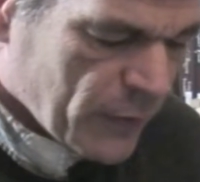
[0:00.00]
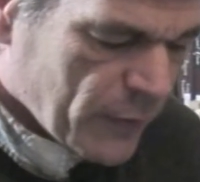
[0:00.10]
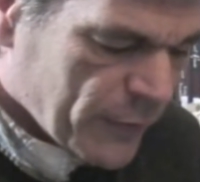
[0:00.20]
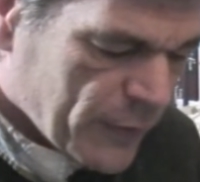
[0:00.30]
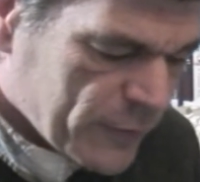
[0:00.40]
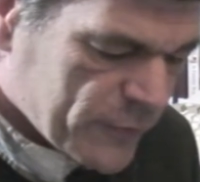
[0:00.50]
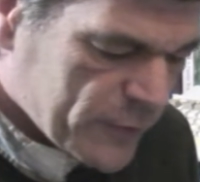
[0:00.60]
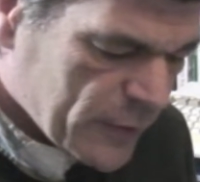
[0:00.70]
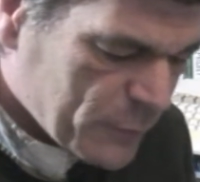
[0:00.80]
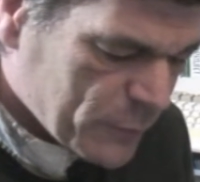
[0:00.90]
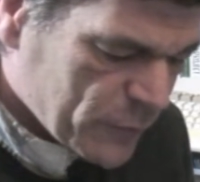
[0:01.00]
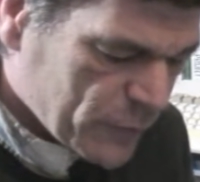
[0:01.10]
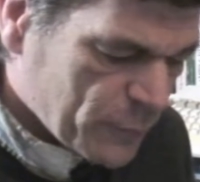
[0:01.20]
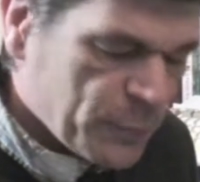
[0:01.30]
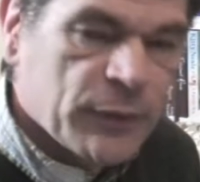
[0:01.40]
there seems
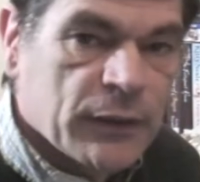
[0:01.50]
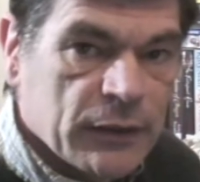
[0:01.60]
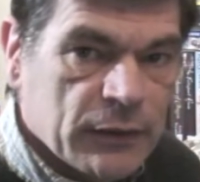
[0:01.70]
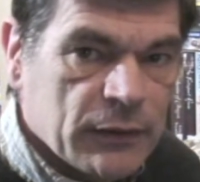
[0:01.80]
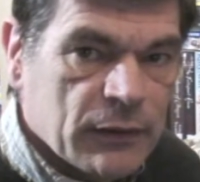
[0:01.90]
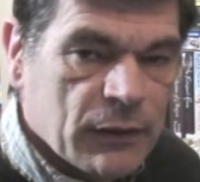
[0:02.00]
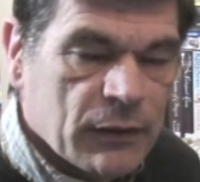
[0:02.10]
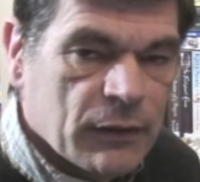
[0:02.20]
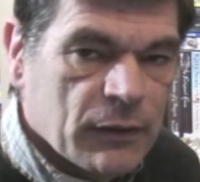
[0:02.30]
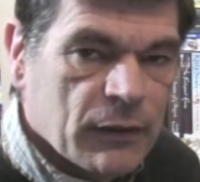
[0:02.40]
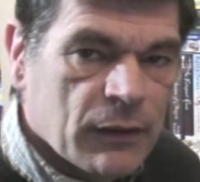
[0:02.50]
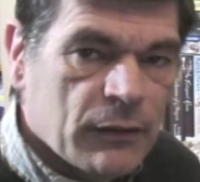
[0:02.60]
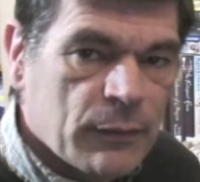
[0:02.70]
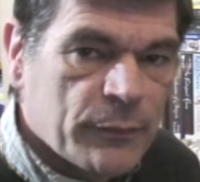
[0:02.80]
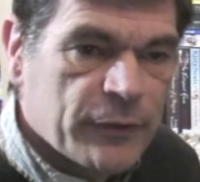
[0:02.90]
to be a
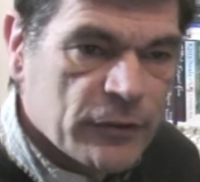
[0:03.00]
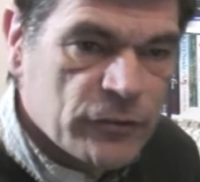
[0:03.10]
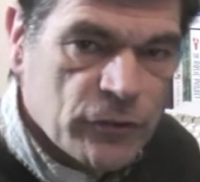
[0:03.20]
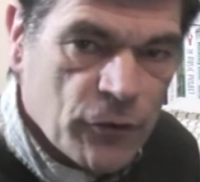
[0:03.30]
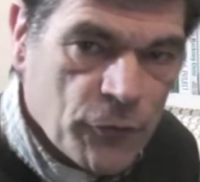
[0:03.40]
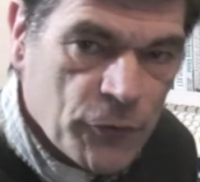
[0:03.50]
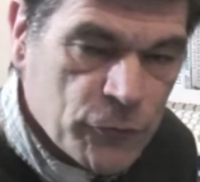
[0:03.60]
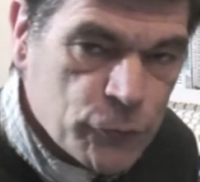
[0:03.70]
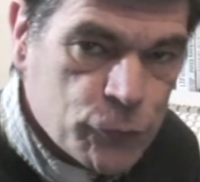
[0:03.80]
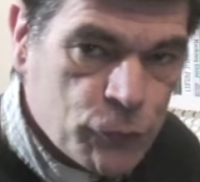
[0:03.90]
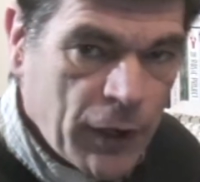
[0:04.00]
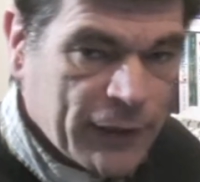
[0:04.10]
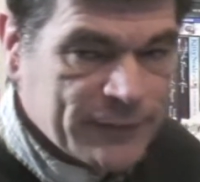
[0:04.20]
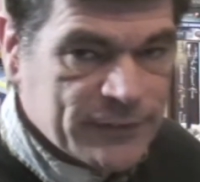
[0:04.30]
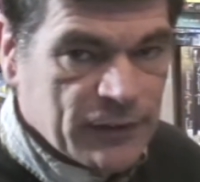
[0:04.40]
limitation on the
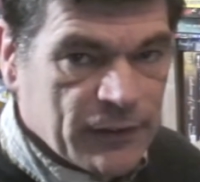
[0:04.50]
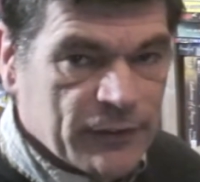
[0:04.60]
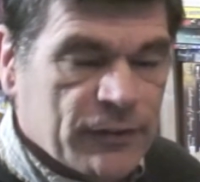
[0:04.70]
track size.